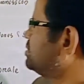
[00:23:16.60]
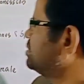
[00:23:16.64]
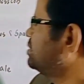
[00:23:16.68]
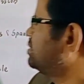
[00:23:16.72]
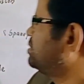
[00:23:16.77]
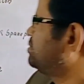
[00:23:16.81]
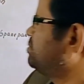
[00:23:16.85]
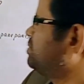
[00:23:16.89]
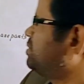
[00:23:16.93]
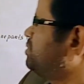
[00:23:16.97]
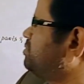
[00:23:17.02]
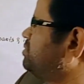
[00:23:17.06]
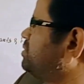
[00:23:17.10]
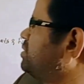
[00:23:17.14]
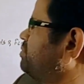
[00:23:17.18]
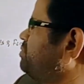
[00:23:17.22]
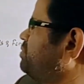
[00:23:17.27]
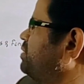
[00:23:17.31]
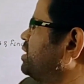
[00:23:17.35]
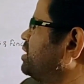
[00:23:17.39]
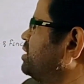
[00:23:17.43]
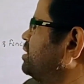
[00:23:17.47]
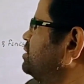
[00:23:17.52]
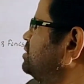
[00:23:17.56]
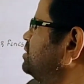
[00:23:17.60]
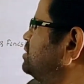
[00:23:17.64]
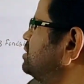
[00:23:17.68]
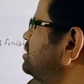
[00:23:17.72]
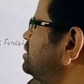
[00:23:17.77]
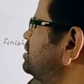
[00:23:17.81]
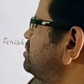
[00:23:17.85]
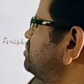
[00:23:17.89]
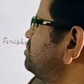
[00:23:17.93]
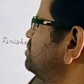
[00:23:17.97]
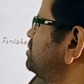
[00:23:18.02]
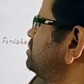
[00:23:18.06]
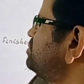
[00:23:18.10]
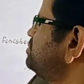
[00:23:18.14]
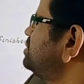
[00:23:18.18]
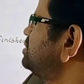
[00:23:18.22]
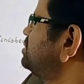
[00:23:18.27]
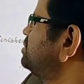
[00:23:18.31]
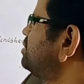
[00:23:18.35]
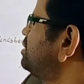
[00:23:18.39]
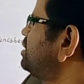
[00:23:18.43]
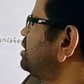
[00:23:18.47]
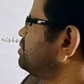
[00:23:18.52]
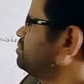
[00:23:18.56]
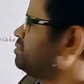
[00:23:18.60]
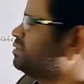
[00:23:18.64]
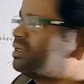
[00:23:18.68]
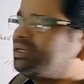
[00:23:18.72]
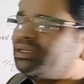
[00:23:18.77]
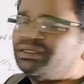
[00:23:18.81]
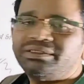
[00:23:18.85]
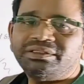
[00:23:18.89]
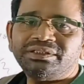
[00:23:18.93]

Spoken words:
It may be the packaging, it may be the advertising